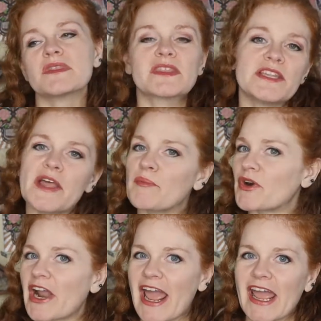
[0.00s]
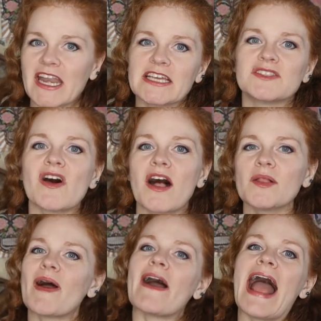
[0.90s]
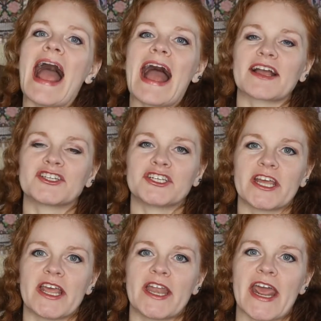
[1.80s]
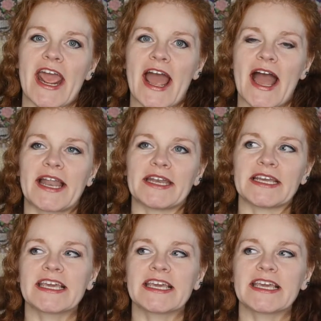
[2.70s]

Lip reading: the number 8, it's all about action and